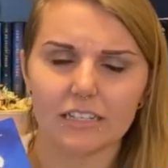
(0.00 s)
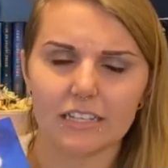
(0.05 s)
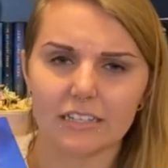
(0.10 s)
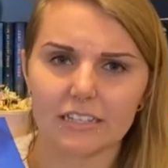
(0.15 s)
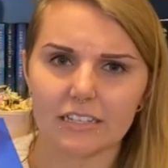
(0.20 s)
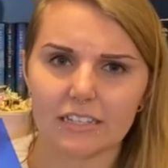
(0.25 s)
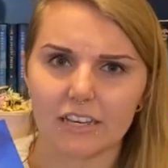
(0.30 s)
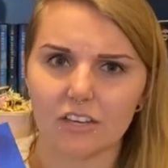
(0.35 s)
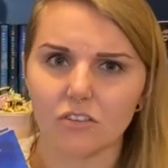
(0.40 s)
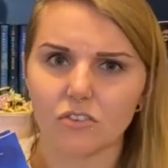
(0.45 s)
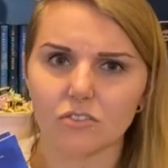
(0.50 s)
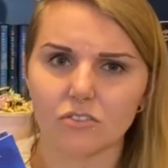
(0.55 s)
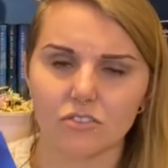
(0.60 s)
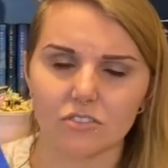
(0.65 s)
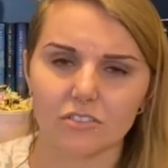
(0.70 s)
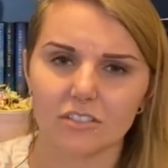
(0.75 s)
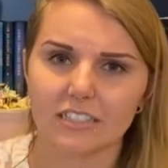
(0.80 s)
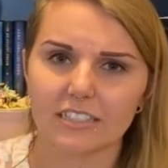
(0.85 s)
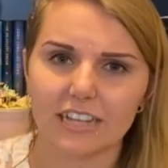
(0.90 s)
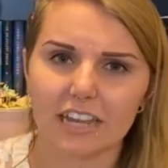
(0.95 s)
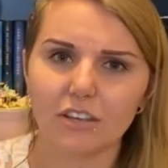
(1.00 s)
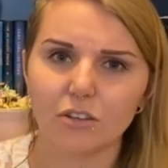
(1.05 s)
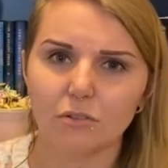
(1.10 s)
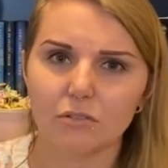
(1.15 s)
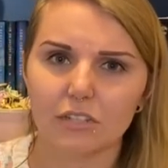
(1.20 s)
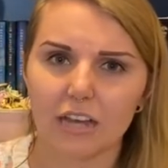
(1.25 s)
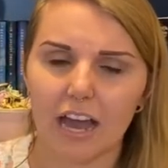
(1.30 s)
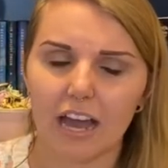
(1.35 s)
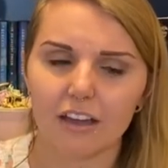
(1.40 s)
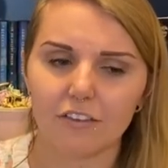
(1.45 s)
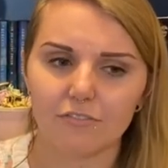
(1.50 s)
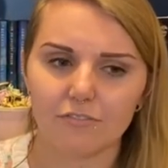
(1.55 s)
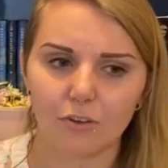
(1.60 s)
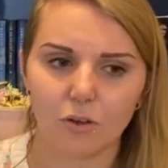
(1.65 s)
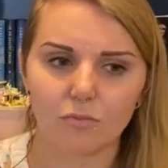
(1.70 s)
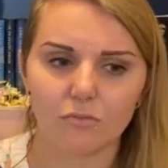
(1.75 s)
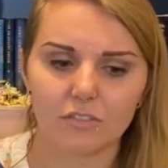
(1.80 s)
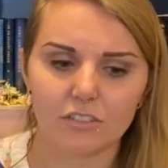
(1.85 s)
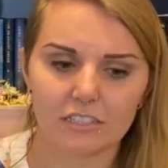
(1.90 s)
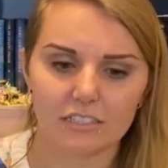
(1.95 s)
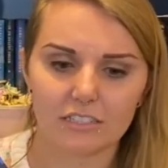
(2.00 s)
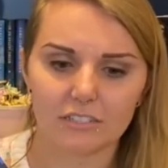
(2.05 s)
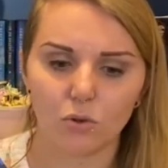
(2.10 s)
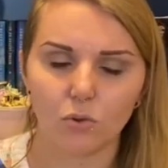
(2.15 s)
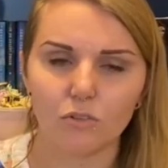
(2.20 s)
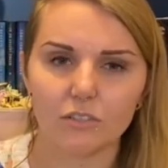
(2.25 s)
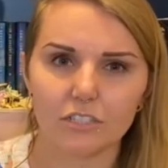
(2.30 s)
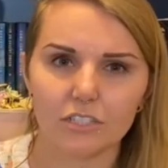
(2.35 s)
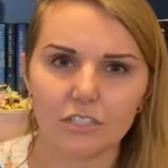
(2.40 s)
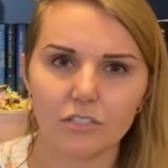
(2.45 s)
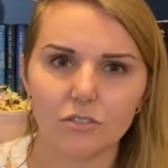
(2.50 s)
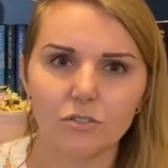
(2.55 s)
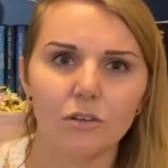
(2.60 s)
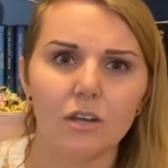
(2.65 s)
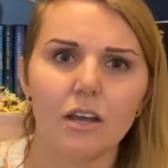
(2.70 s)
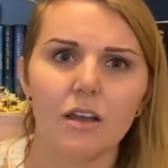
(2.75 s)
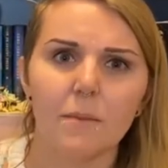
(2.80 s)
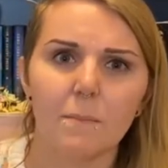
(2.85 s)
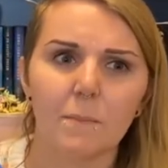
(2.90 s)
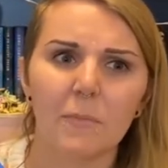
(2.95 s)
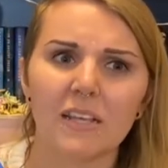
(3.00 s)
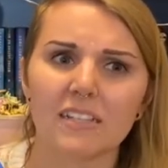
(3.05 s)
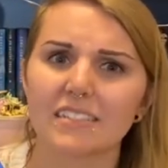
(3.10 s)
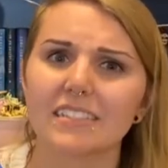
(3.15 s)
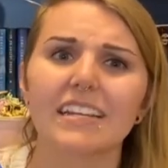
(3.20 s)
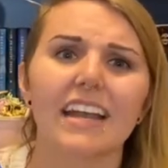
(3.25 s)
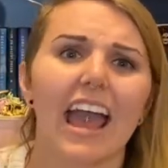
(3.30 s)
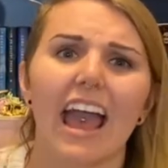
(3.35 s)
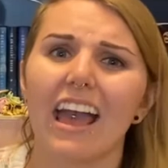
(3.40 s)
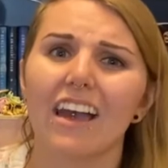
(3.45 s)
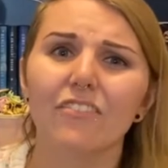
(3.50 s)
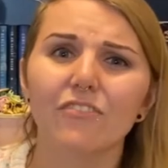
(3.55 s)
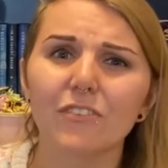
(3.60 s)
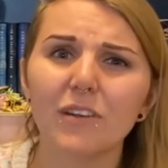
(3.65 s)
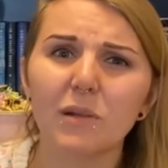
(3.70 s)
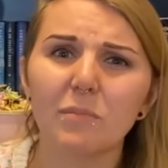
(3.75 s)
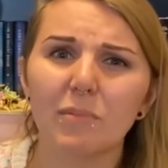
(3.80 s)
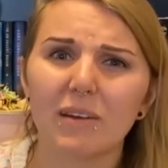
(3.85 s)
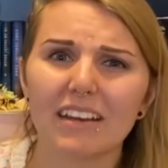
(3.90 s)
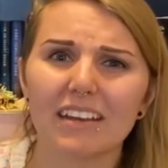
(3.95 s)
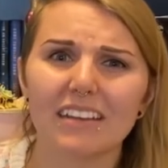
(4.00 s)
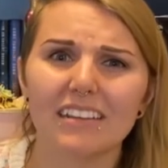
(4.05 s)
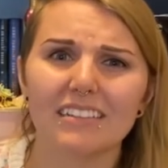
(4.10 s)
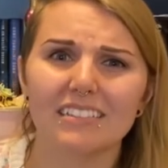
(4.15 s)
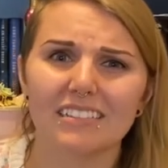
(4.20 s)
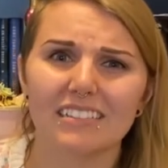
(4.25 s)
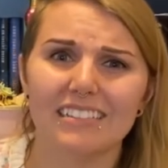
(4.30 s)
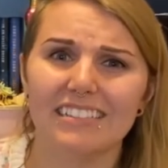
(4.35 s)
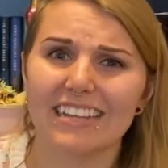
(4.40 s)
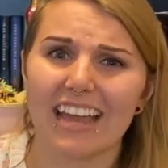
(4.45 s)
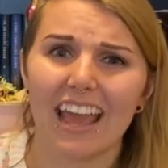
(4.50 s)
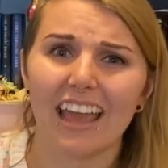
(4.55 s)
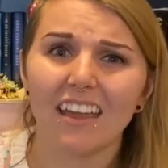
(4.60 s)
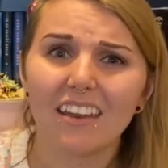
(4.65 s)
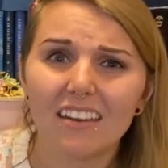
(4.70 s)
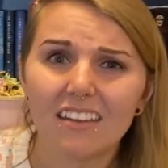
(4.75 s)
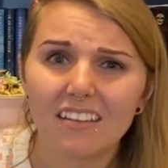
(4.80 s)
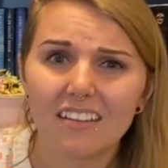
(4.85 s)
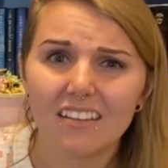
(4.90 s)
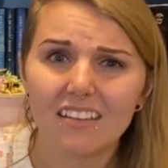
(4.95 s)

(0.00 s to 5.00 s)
killed or the day you die phoned and told to you means that everybody's dead.